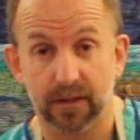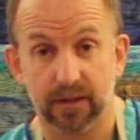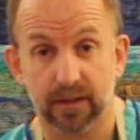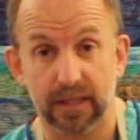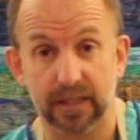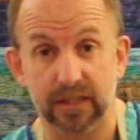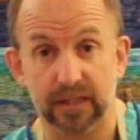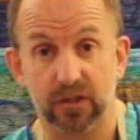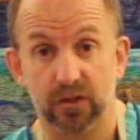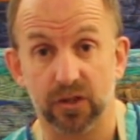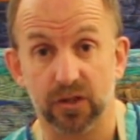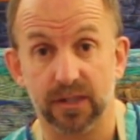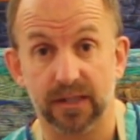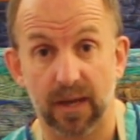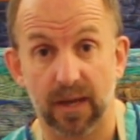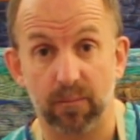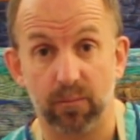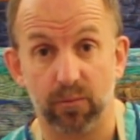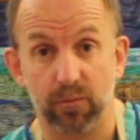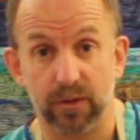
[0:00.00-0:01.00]
these are just
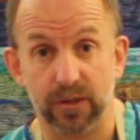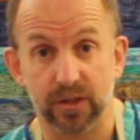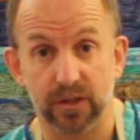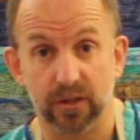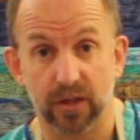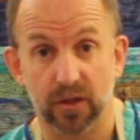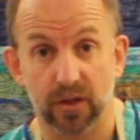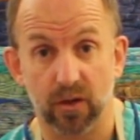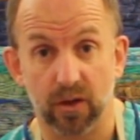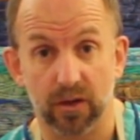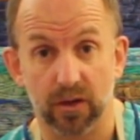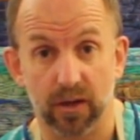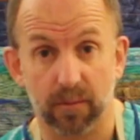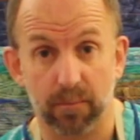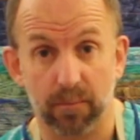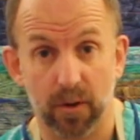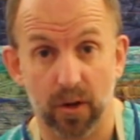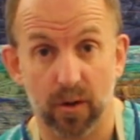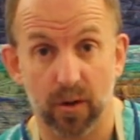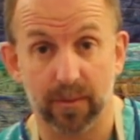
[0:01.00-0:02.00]
temporary, so they're not a
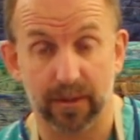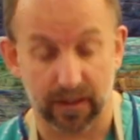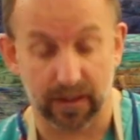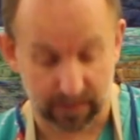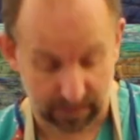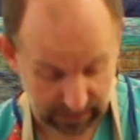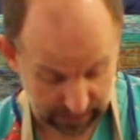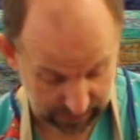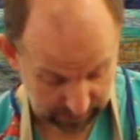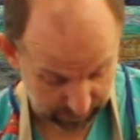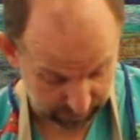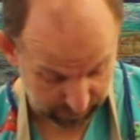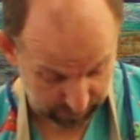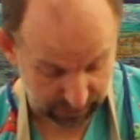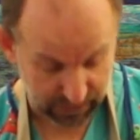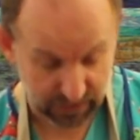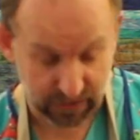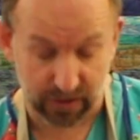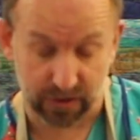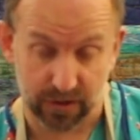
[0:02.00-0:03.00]
permanent thing,
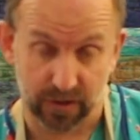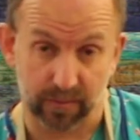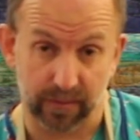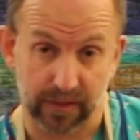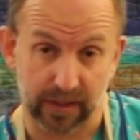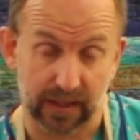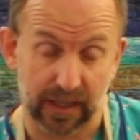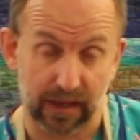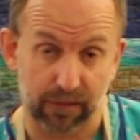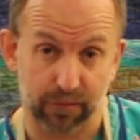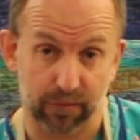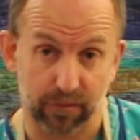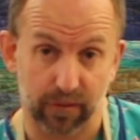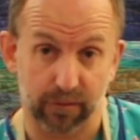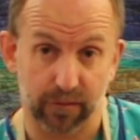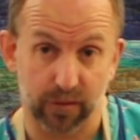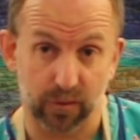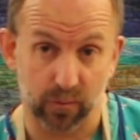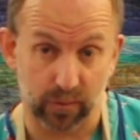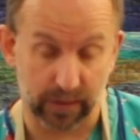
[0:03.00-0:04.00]
but it's just something you'll have for a
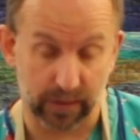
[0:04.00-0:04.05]
few